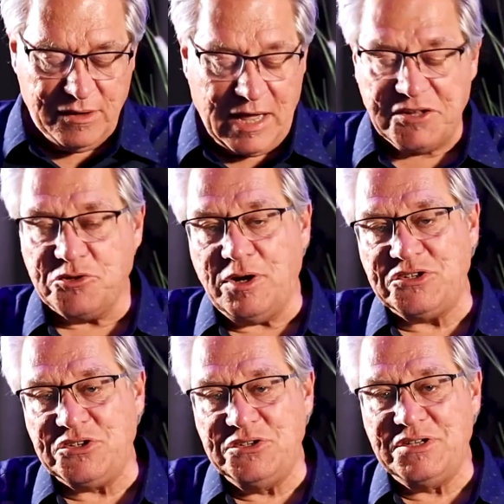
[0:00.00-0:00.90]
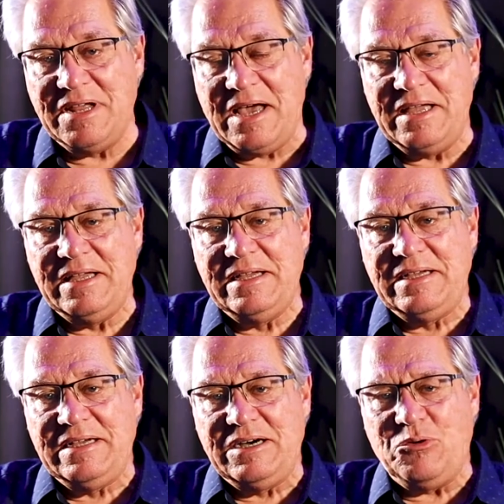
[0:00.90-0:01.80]
Last question today.
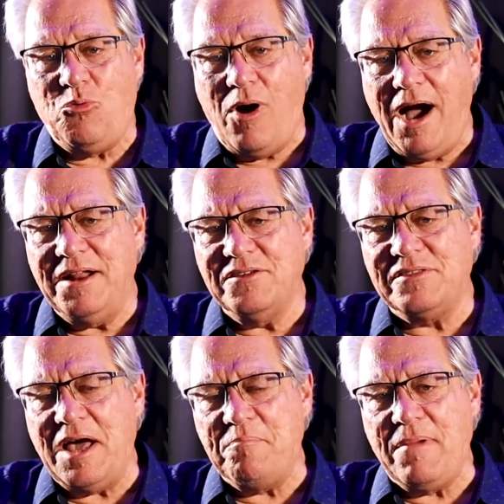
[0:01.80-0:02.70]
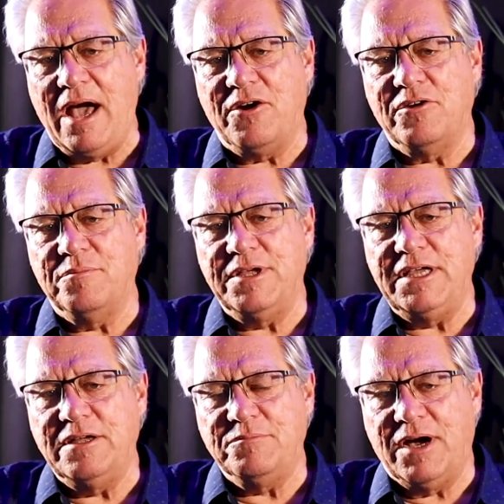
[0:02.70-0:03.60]
Why does that matter to
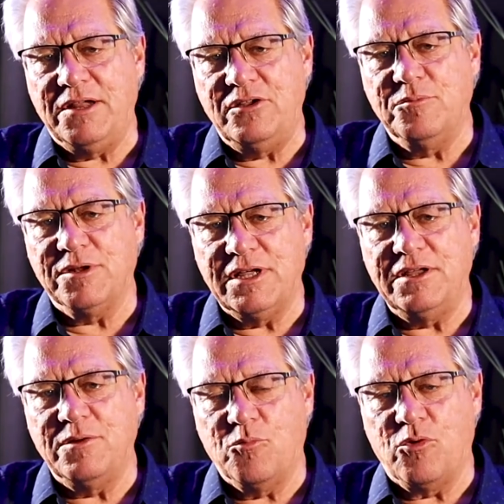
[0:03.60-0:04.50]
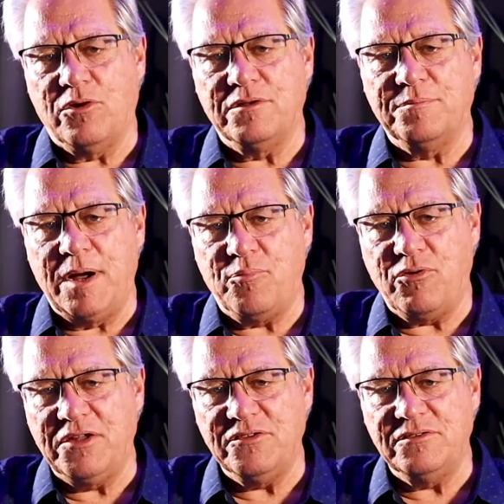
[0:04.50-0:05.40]
me in my new millennium world, in my
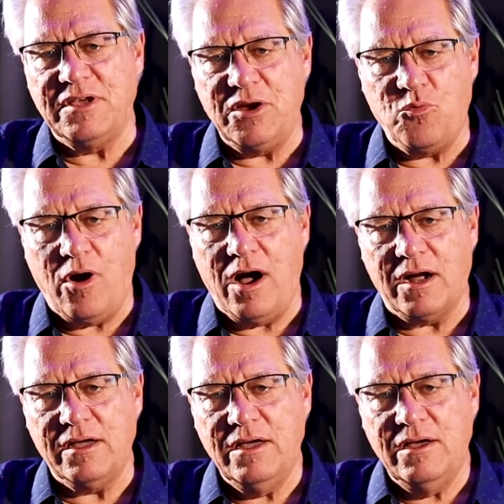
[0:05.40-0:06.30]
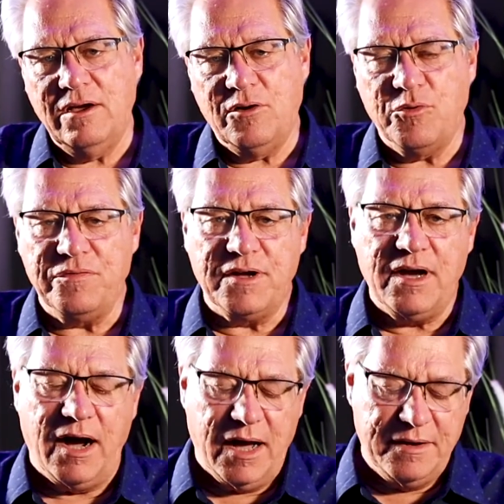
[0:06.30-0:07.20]
present day walk? with the
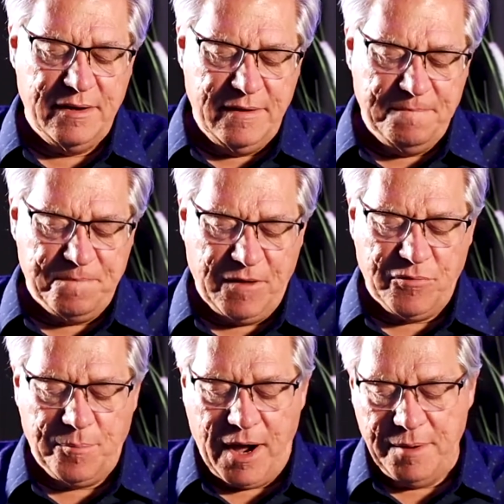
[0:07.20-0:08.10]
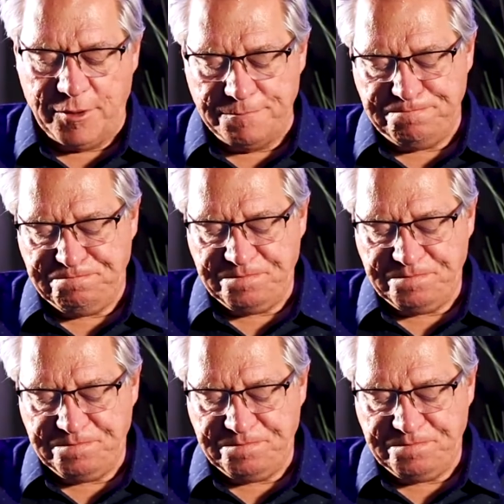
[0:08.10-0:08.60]
God of the Bible.